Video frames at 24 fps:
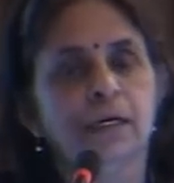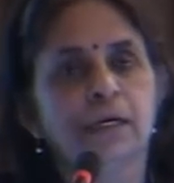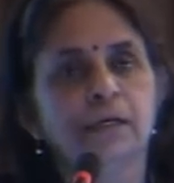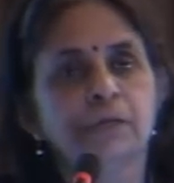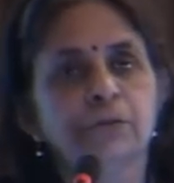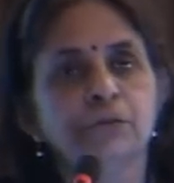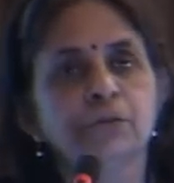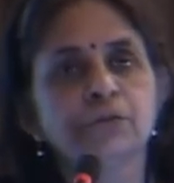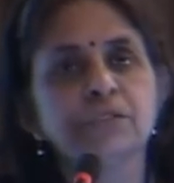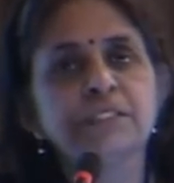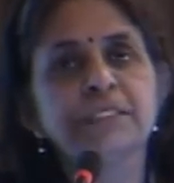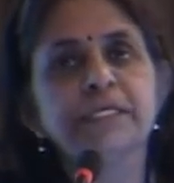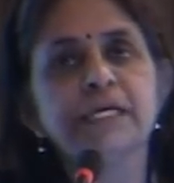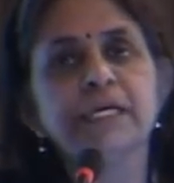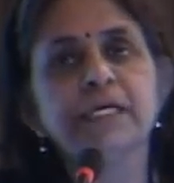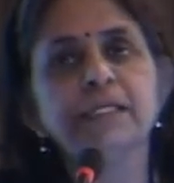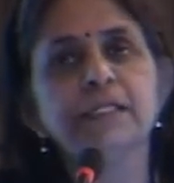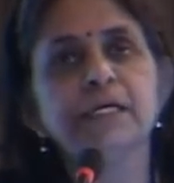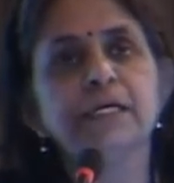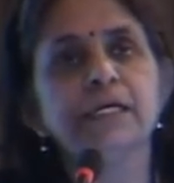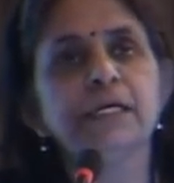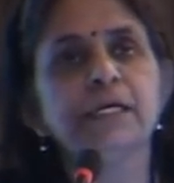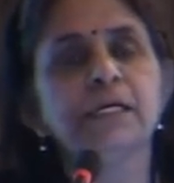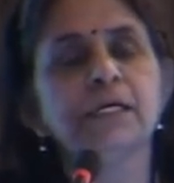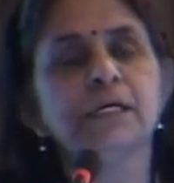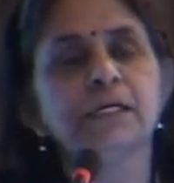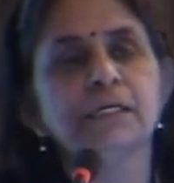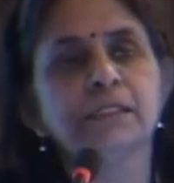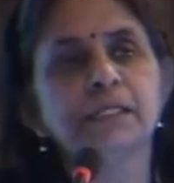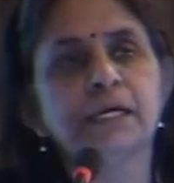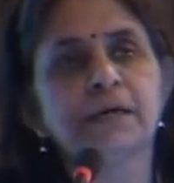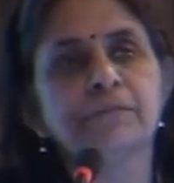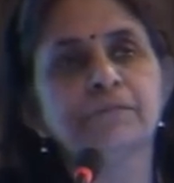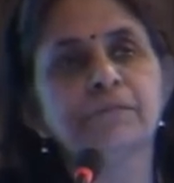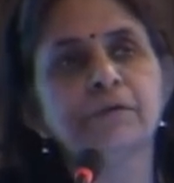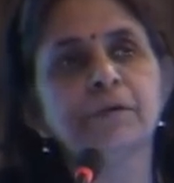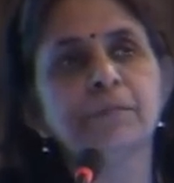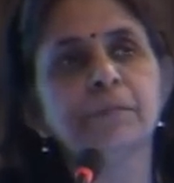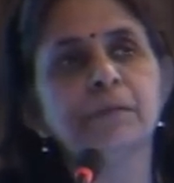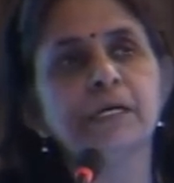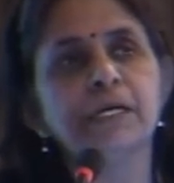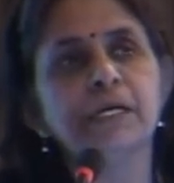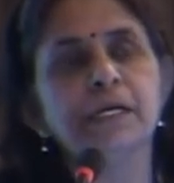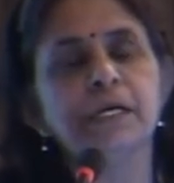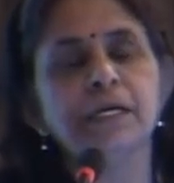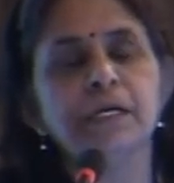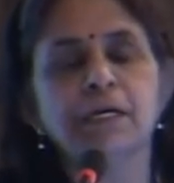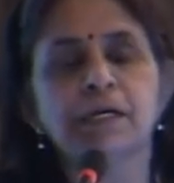You see the,
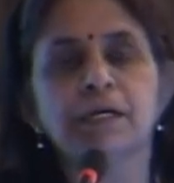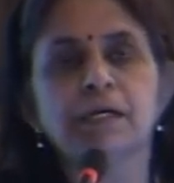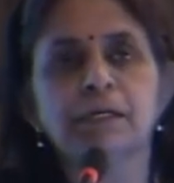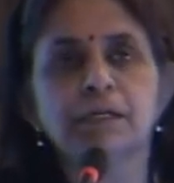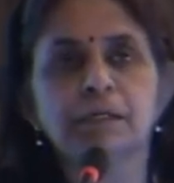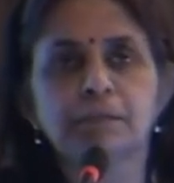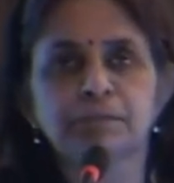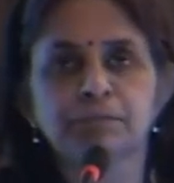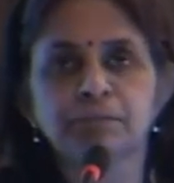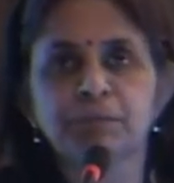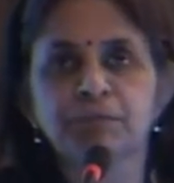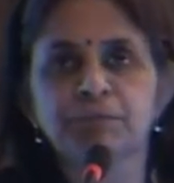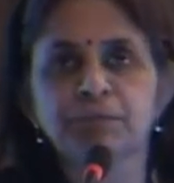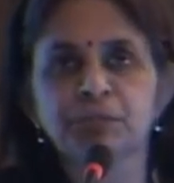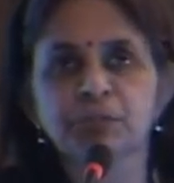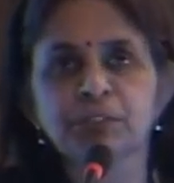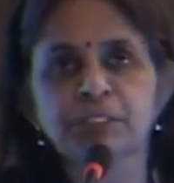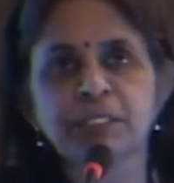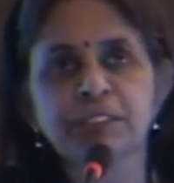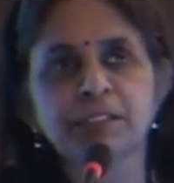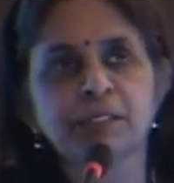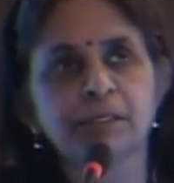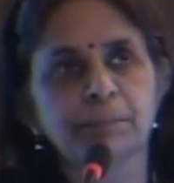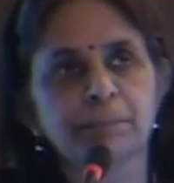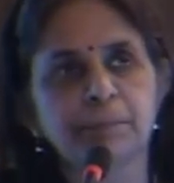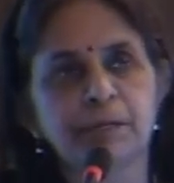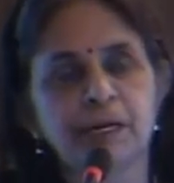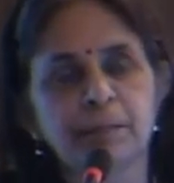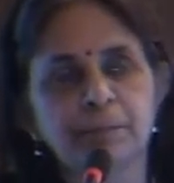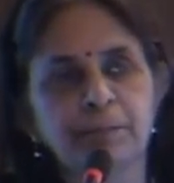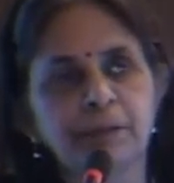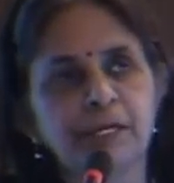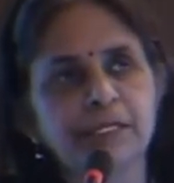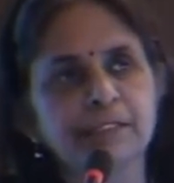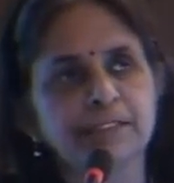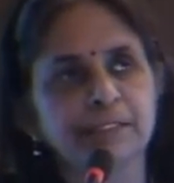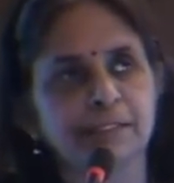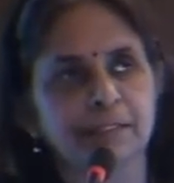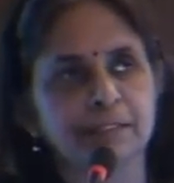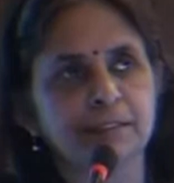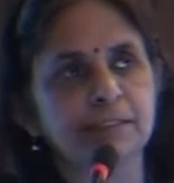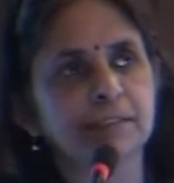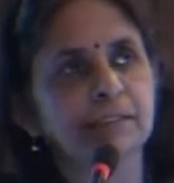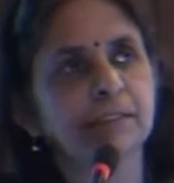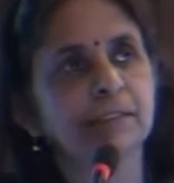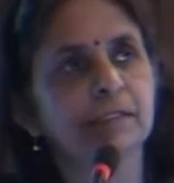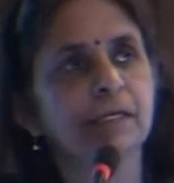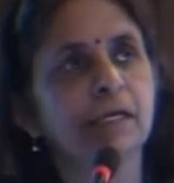everybody, if you see the
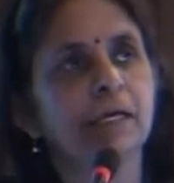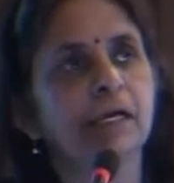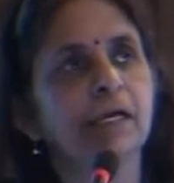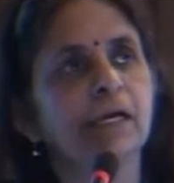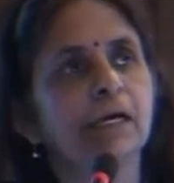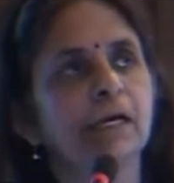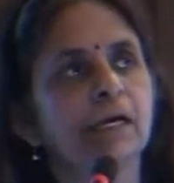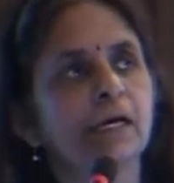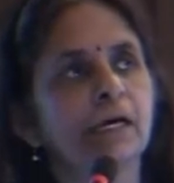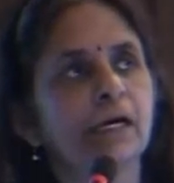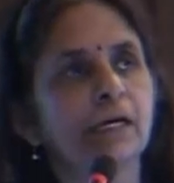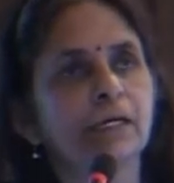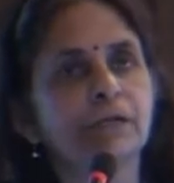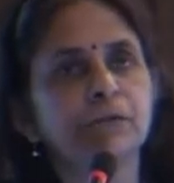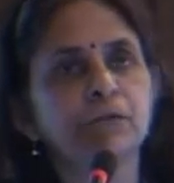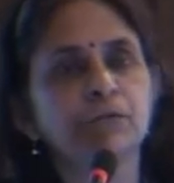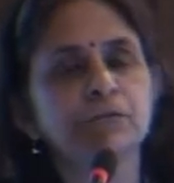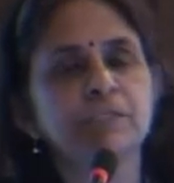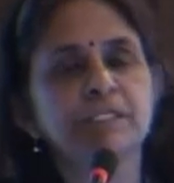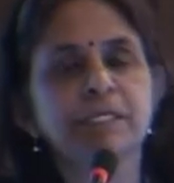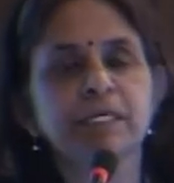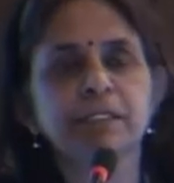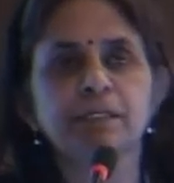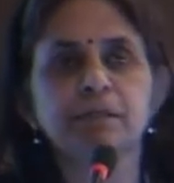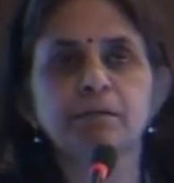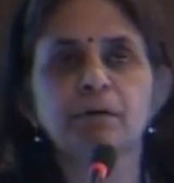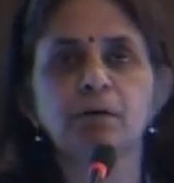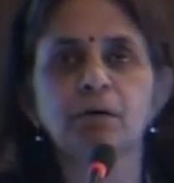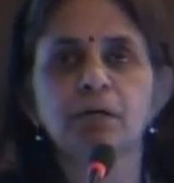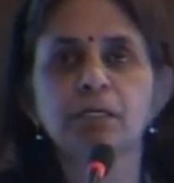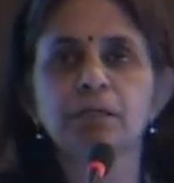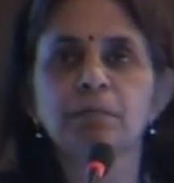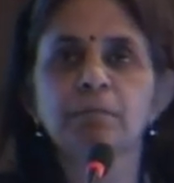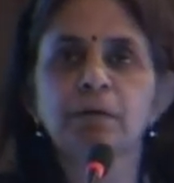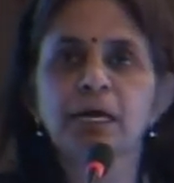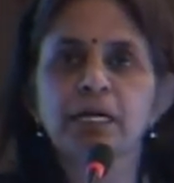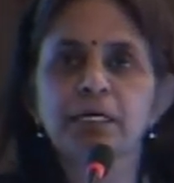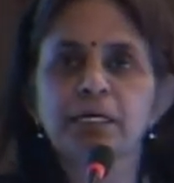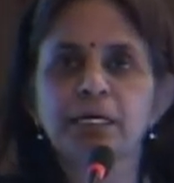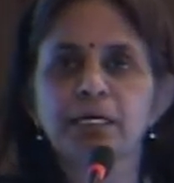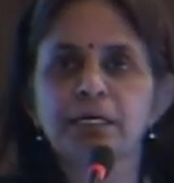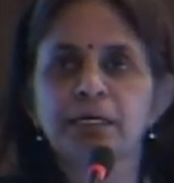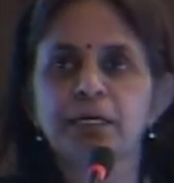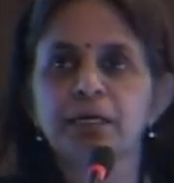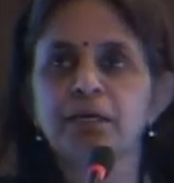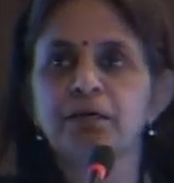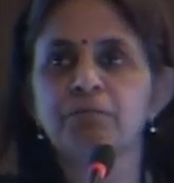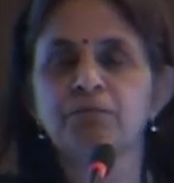appraisals, you see that all the
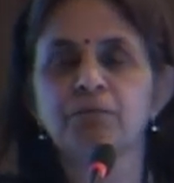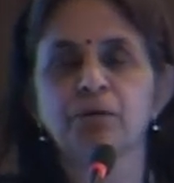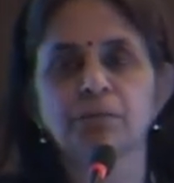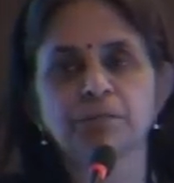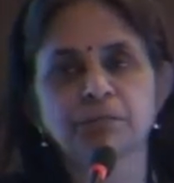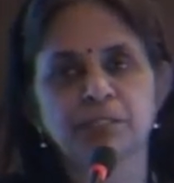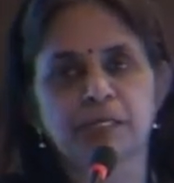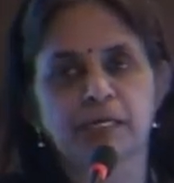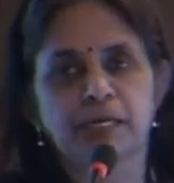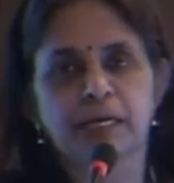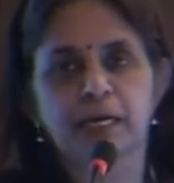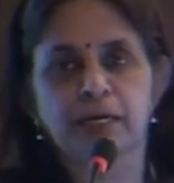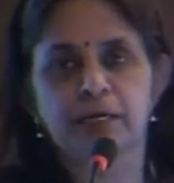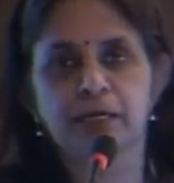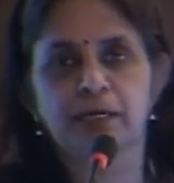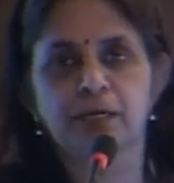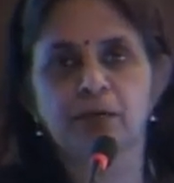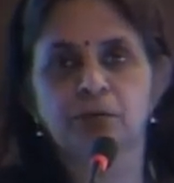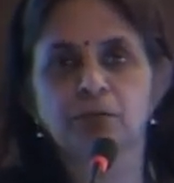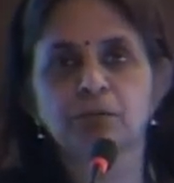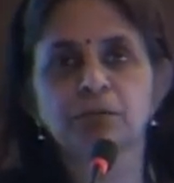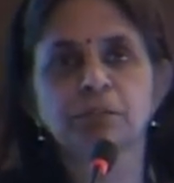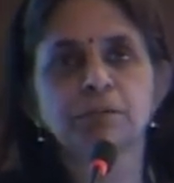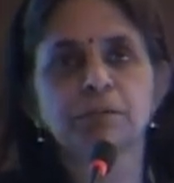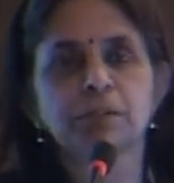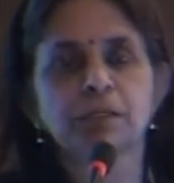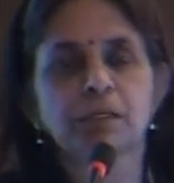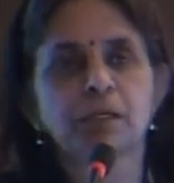mandatory reforms are carried out.